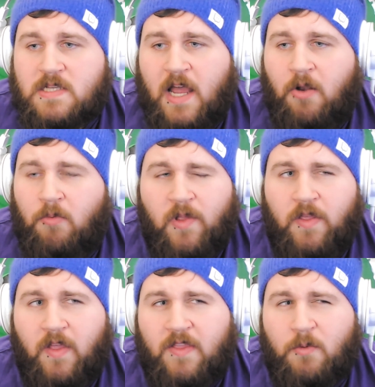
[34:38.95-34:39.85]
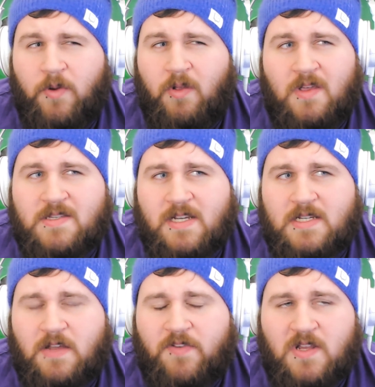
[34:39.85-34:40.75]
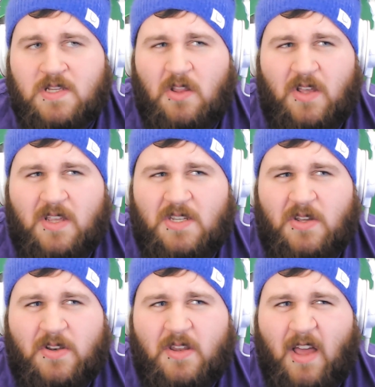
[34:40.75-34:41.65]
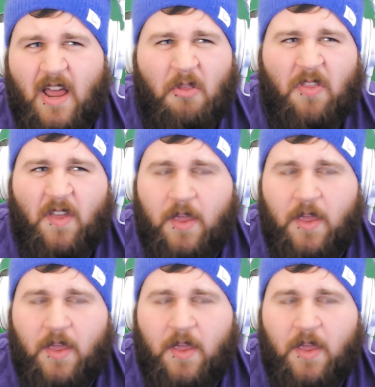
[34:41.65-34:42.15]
I don't really like the realistic stuff. It doesn't look as good, I don't think.